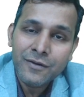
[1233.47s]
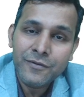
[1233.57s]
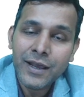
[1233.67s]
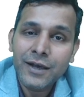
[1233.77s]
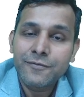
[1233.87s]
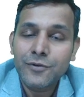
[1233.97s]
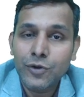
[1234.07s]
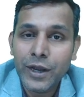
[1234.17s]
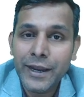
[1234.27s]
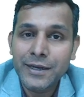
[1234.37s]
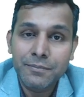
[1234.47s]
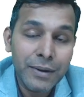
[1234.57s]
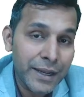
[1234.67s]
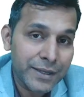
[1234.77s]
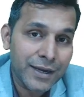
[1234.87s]
we have chloride
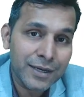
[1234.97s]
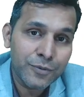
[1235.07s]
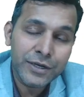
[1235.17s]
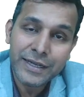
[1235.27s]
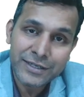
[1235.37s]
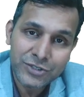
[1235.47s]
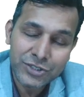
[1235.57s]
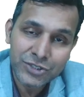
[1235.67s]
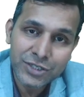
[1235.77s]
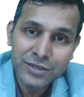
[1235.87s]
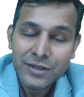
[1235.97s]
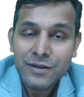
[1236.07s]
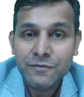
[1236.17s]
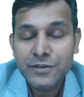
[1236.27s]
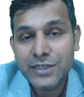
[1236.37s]
bicarbonate exchanger,
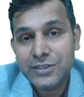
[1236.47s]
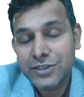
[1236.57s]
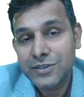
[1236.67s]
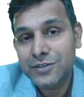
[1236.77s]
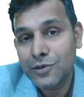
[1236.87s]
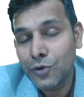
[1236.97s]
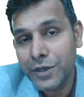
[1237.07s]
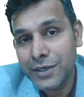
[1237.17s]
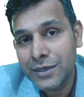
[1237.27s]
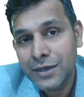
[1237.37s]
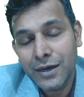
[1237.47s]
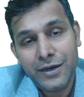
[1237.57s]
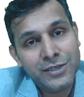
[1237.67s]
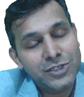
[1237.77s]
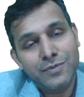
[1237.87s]
which exchanges chlorine
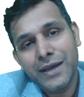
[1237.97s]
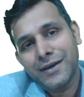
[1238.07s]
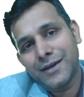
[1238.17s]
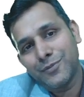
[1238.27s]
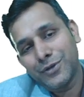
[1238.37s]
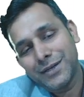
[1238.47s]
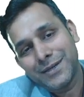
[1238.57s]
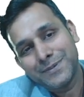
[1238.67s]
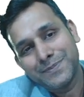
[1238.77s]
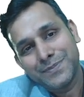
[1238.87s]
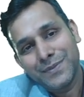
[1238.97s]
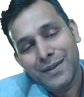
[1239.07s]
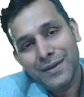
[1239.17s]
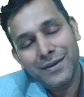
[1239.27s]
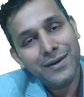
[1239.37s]
against bicarbonate.
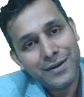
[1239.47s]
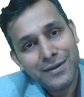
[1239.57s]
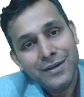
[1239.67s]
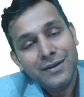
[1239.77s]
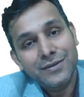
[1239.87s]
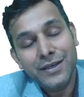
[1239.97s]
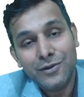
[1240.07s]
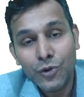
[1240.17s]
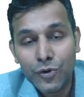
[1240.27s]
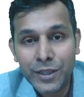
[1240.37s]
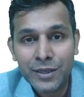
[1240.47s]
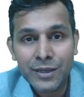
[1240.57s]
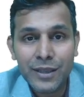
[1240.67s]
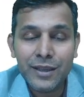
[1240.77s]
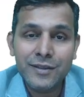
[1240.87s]
Here the chlorine
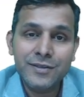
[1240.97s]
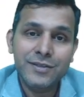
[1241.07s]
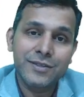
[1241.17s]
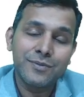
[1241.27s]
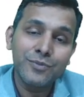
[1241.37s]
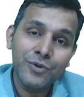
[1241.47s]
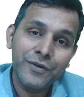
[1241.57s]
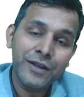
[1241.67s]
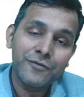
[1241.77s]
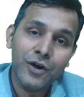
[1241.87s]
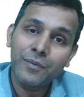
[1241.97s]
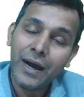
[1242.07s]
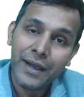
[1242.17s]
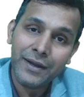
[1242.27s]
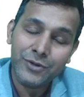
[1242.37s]
is moving from
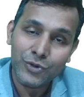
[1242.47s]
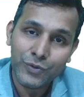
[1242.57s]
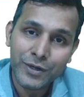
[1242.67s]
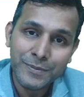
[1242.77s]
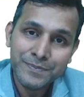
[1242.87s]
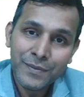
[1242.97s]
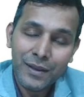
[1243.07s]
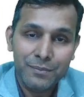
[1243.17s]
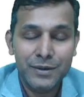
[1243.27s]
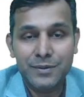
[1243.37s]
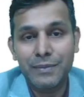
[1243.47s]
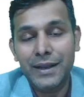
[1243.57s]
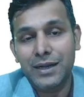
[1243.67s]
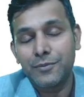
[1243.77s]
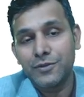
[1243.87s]
higher to lower, but
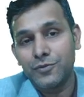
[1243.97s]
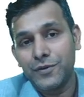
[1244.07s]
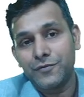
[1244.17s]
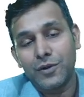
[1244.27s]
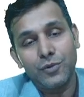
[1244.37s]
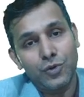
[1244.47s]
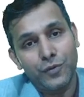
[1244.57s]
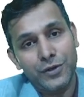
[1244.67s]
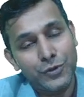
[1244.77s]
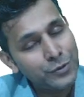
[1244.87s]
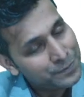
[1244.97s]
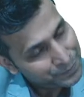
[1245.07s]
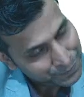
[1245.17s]
bicarbonate is moving from lower to